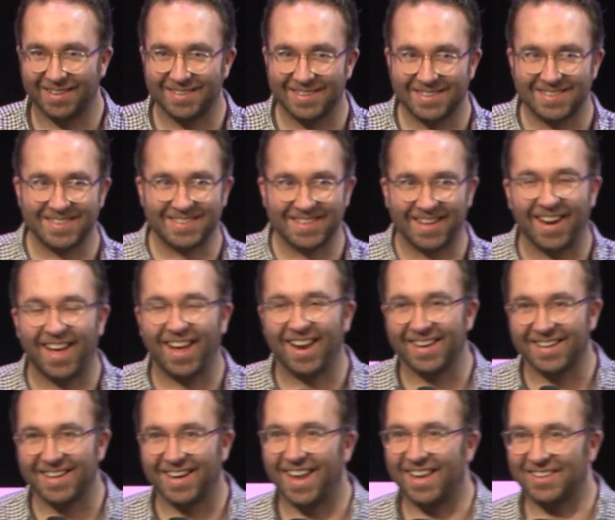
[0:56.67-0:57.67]
This is
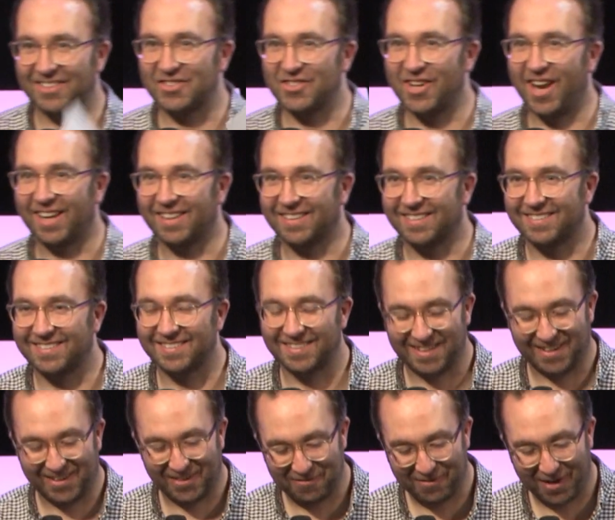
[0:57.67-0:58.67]
your last chance.
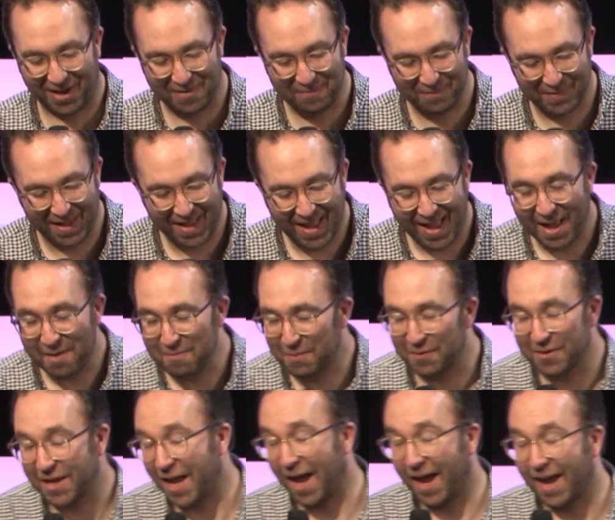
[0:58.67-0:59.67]
All right.
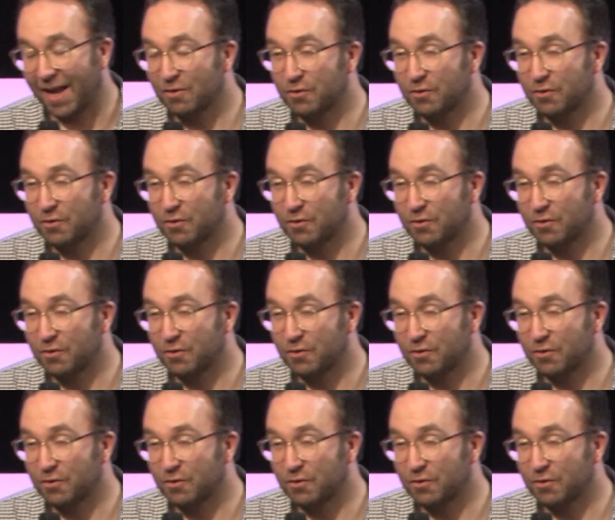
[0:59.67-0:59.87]
But yeah, in